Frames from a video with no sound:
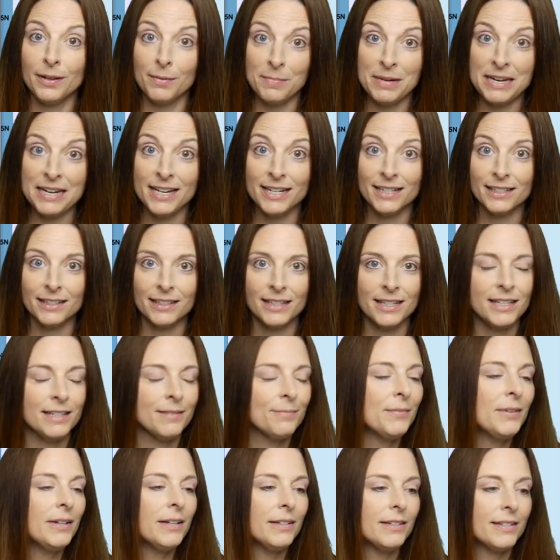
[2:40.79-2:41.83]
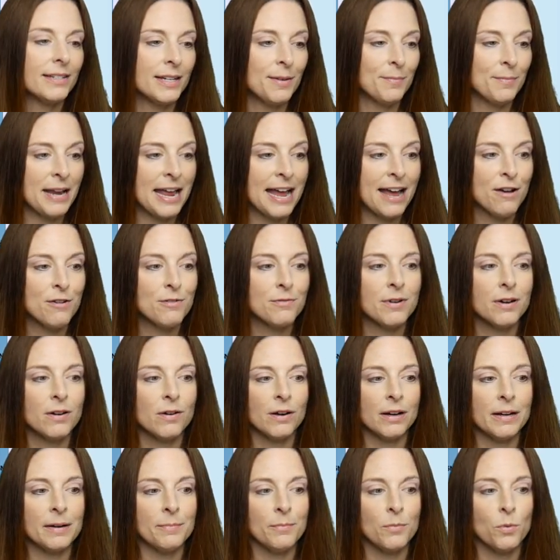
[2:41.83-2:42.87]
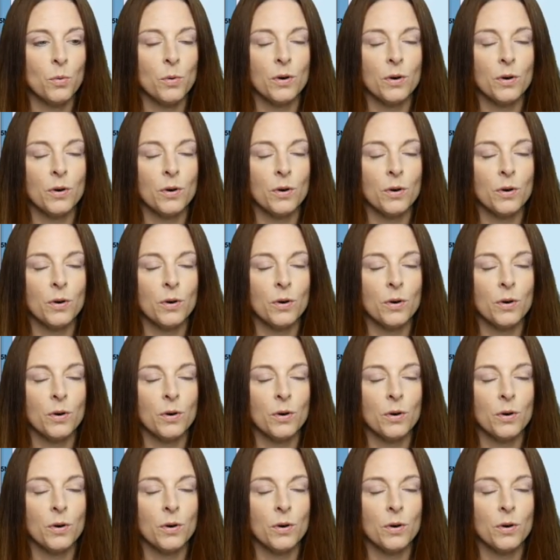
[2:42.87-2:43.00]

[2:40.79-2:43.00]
immediately snip now um,